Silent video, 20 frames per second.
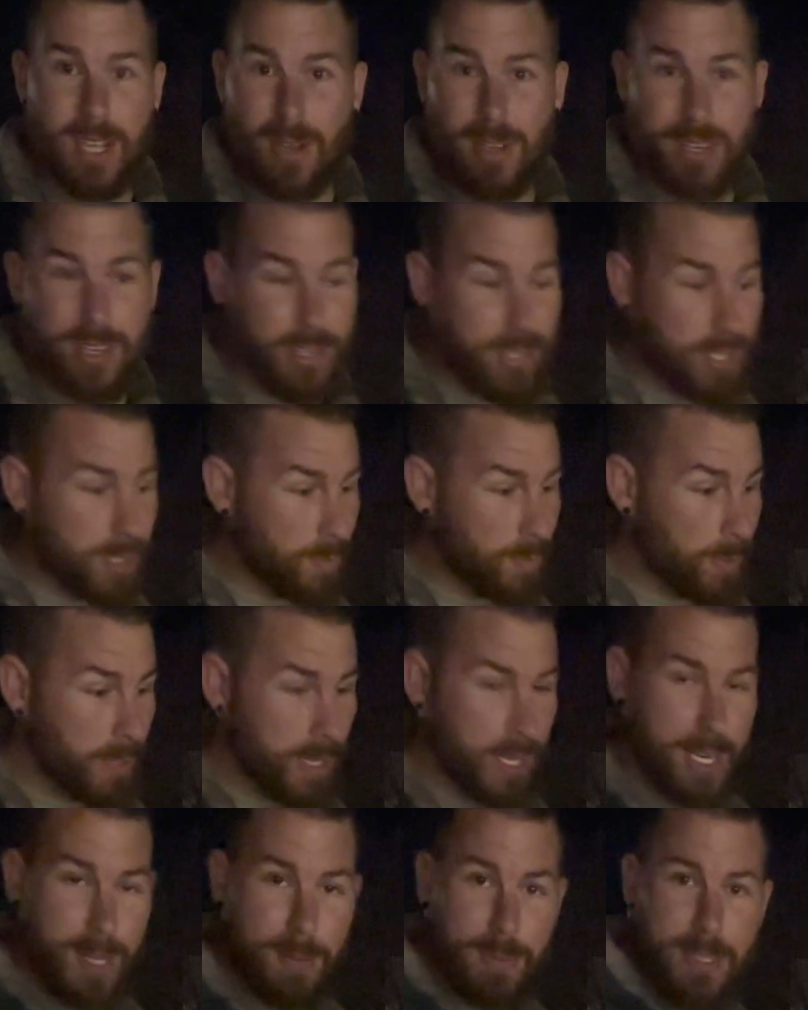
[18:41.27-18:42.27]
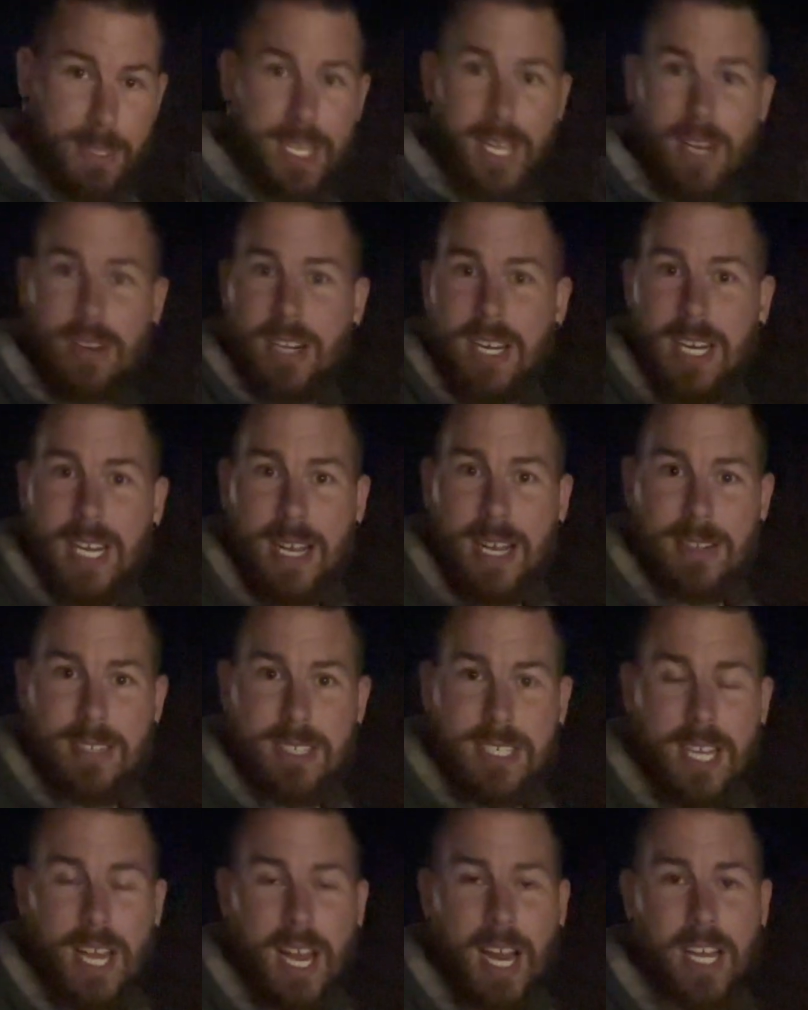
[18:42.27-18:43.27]
You just pick it up and carry it
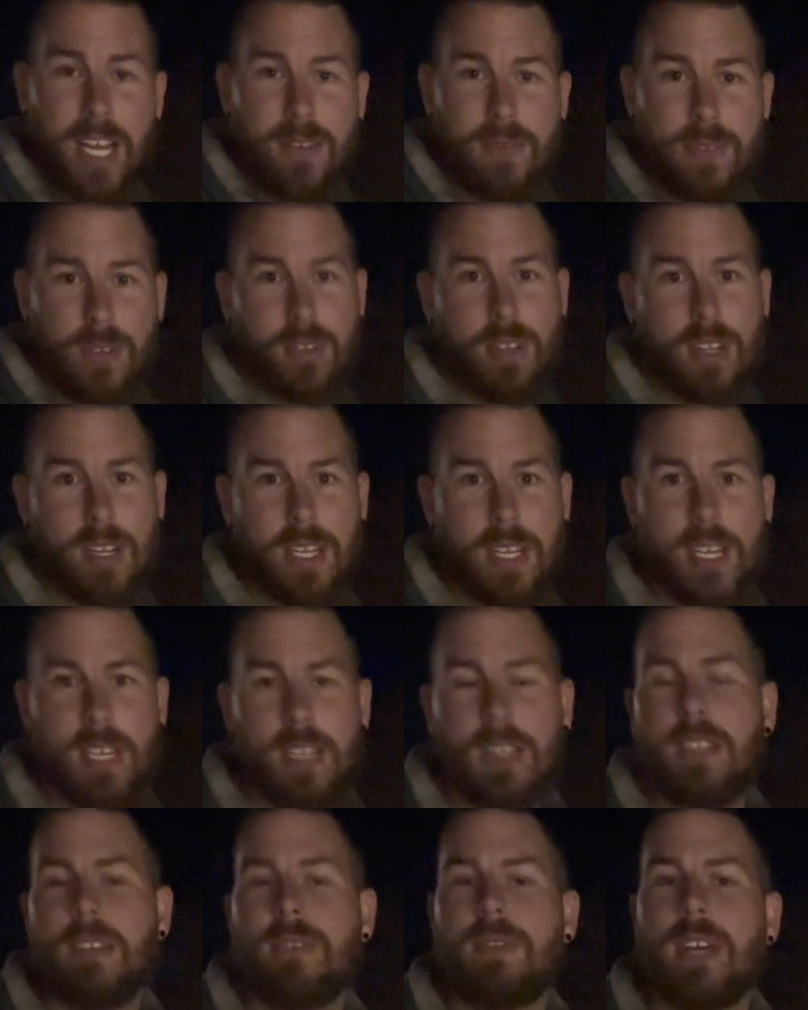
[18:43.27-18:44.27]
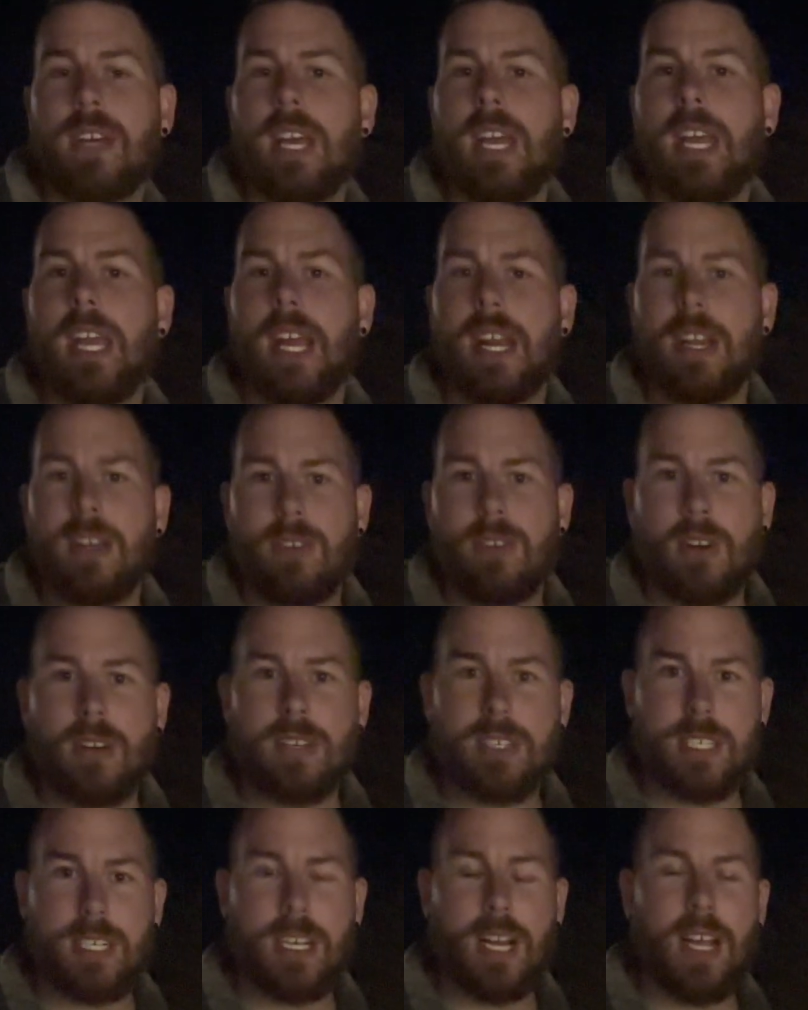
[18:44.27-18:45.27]
outside if you're lucky to live in a dark
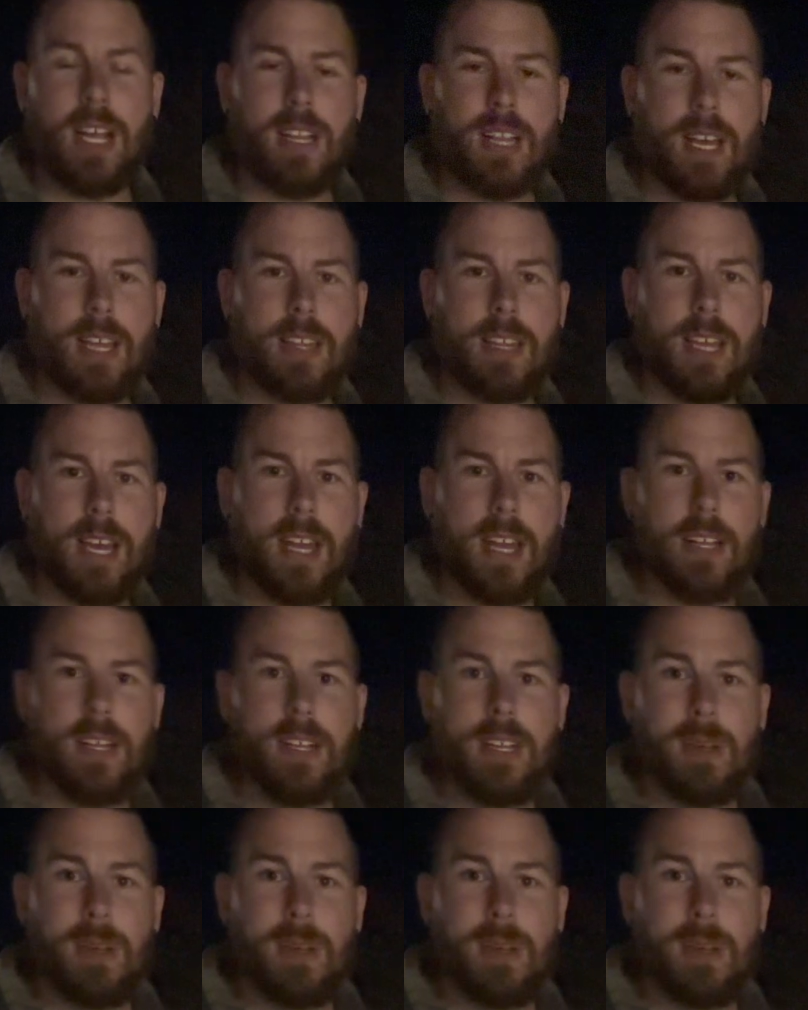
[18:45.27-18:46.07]
sky like that.